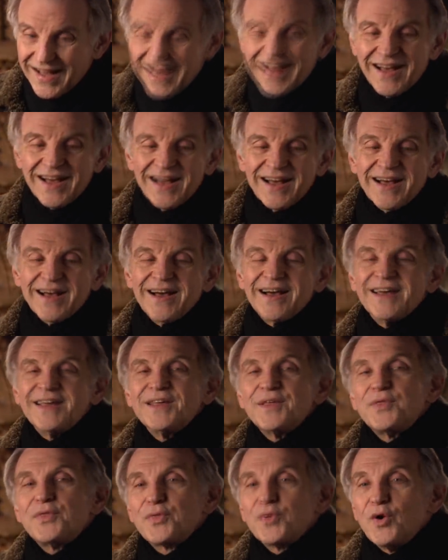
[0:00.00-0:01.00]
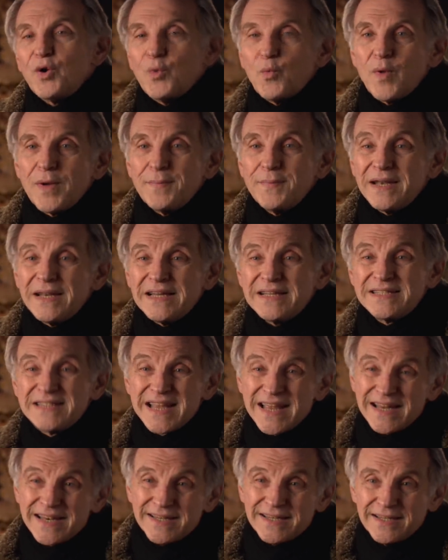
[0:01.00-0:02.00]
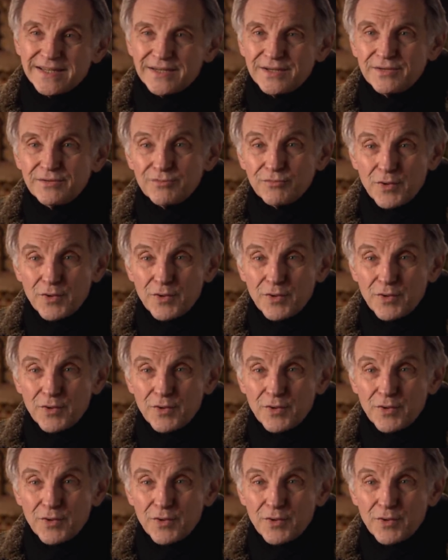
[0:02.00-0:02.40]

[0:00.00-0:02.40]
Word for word: Uh, he thought women attended